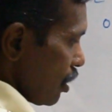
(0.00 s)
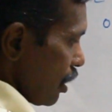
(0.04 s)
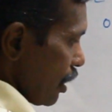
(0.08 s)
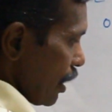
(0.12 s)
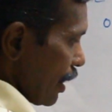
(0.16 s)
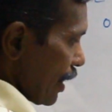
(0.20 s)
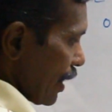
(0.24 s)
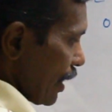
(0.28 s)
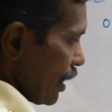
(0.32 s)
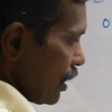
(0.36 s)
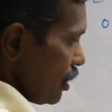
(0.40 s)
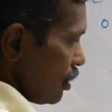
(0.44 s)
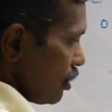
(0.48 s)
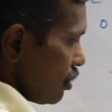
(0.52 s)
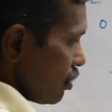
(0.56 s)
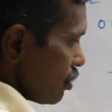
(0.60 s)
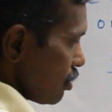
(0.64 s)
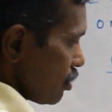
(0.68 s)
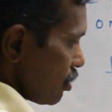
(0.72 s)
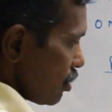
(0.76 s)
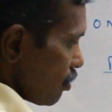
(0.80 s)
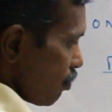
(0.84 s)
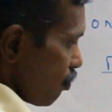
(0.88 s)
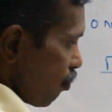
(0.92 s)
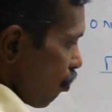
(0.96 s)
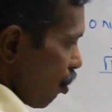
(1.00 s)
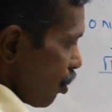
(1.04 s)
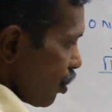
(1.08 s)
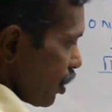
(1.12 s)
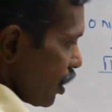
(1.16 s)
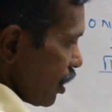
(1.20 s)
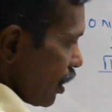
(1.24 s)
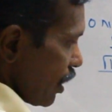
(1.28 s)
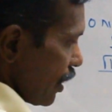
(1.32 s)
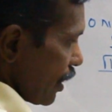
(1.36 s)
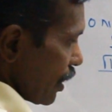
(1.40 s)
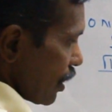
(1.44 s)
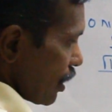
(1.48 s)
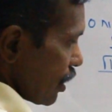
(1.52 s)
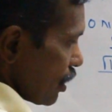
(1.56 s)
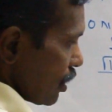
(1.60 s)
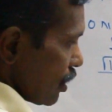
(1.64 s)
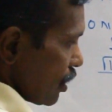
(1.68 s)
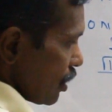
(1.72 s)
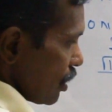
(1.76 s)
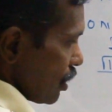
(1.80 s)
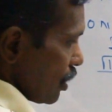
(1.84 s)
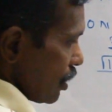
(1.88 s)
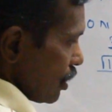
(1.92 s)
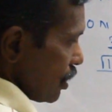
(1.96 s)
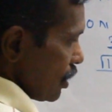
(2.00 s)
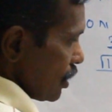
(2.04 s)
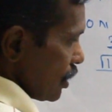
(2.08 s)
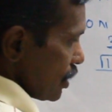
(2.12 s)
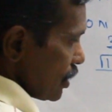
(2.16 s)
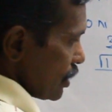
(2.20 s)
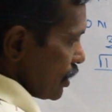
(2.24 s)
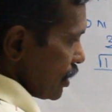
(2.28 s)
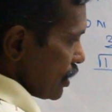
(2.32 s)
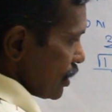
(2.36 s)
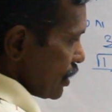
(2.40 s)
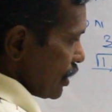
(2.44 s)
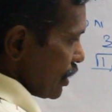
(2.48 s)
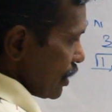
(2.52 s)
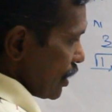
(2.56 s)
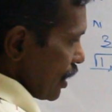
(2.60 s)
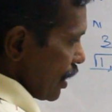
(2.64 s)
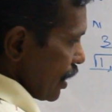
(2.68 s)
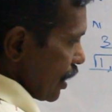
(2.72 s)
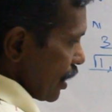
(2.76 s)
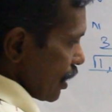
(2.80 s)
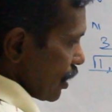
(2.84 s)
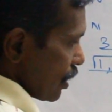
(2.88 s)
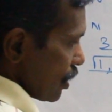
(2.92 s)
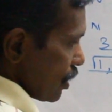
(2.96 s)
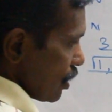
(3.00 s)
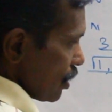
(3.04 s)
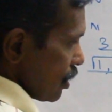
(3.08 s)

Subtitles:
Again 49. 63.